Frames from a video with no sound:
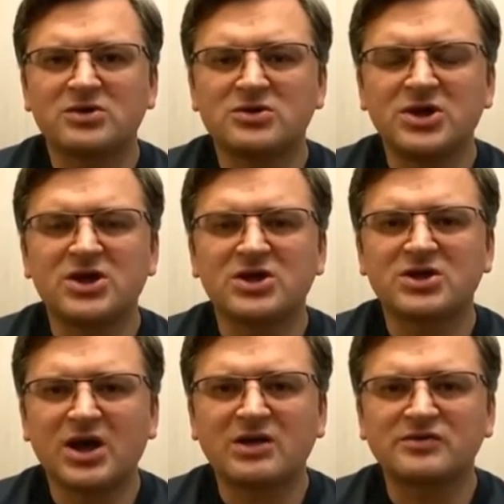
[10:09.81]
take
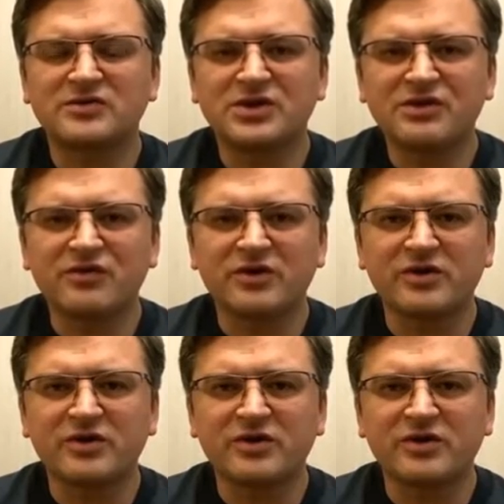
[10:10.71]
tough,
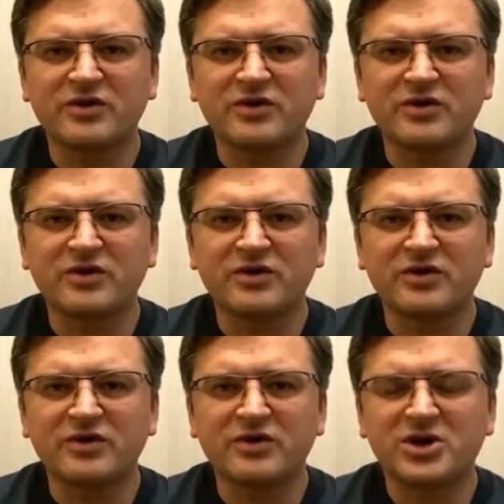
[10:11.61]
difficult, but
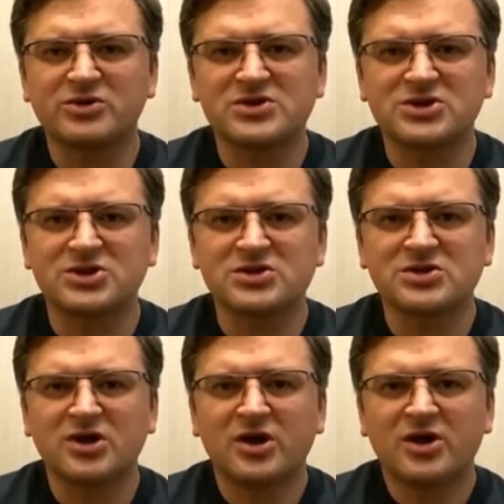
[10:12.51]
responsible decisions
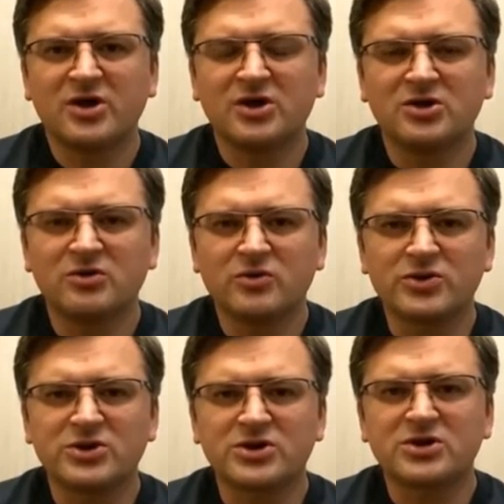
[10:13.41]
in
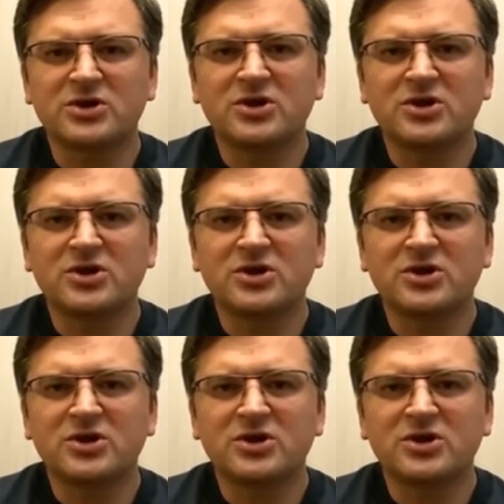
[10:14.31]
order